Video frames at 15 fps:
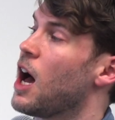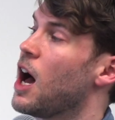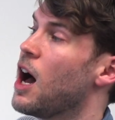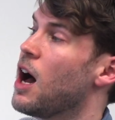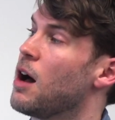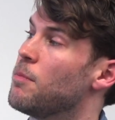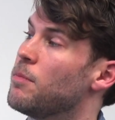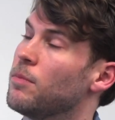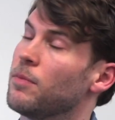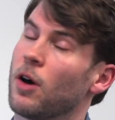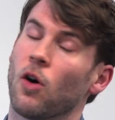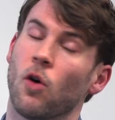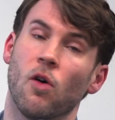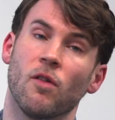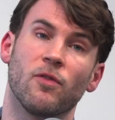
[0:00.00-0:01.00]

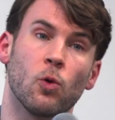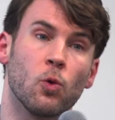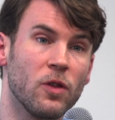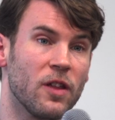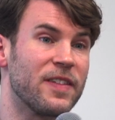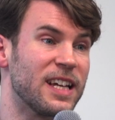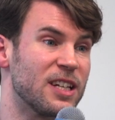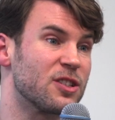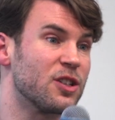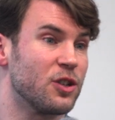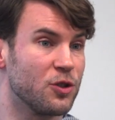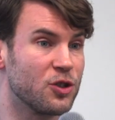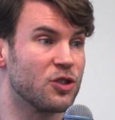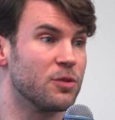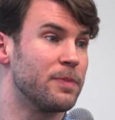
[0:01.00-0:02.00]
of all the things that
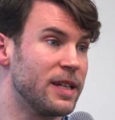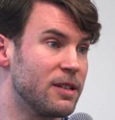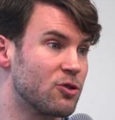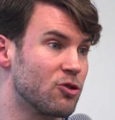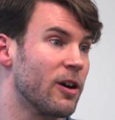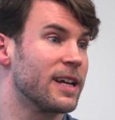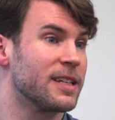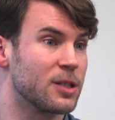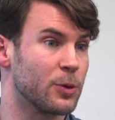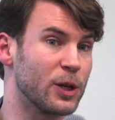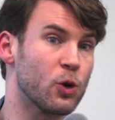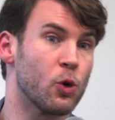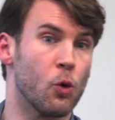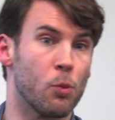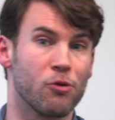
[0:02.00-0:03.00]
you should be trying to
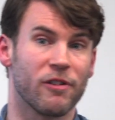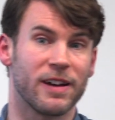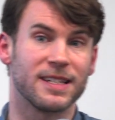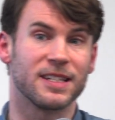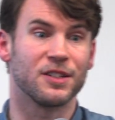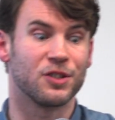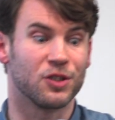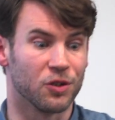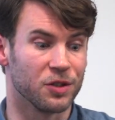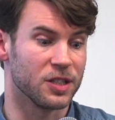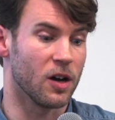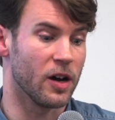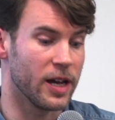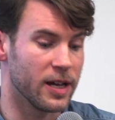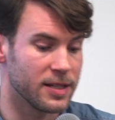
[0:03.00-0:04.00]
incorporate into your
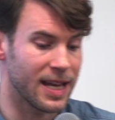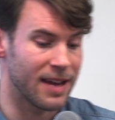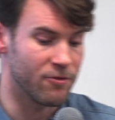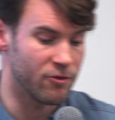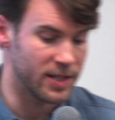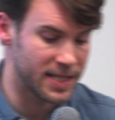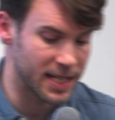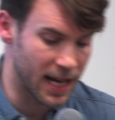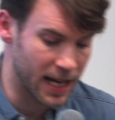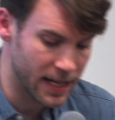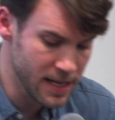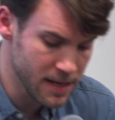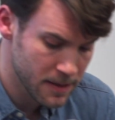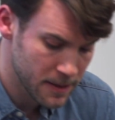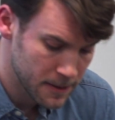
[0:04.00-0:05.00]
diet every
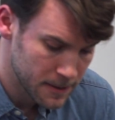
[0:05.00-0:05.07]
day.